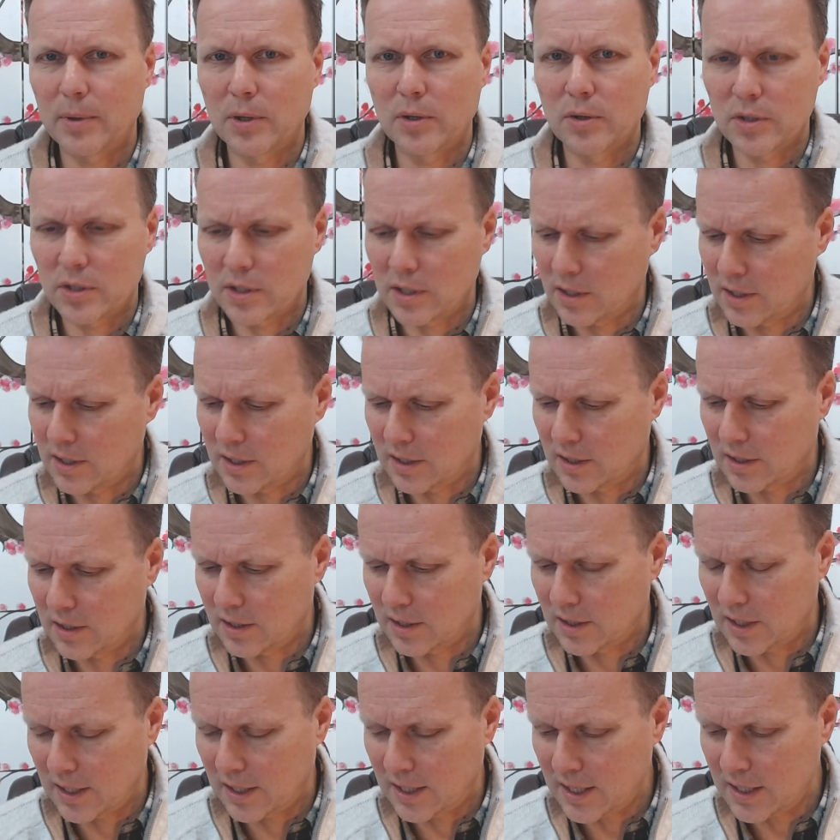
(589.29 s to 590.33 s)
you as a
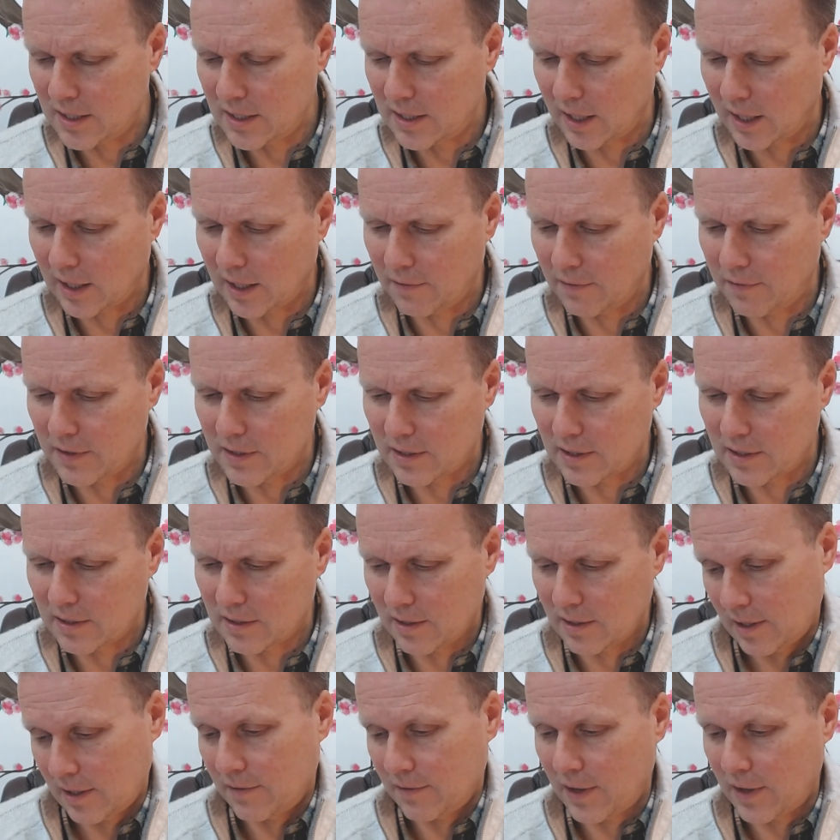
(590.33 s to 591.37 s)
statistic
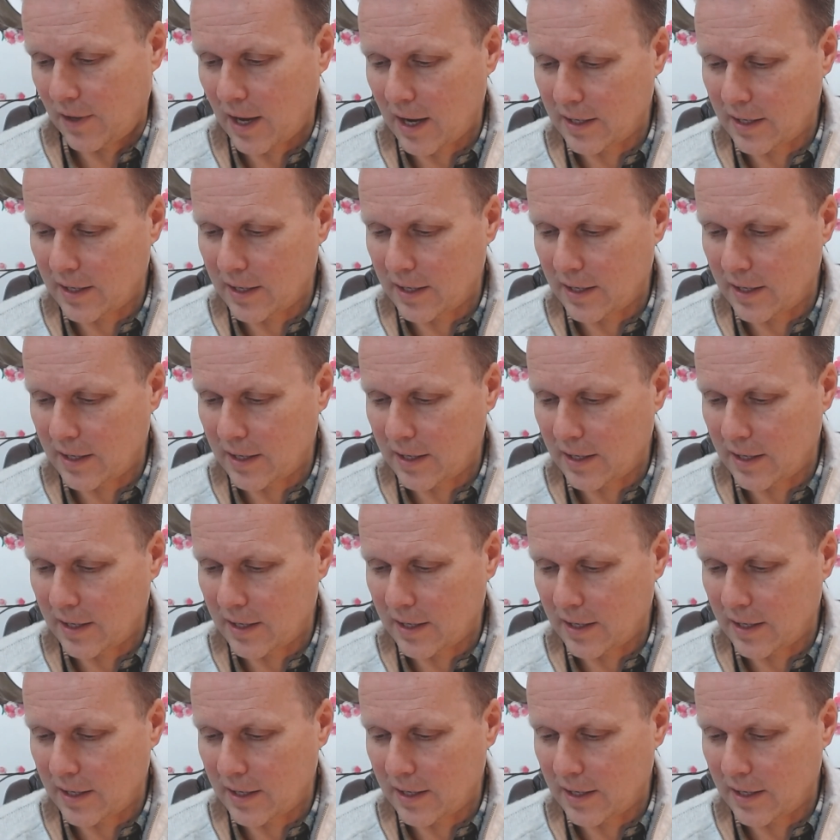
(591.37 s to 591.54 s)
if the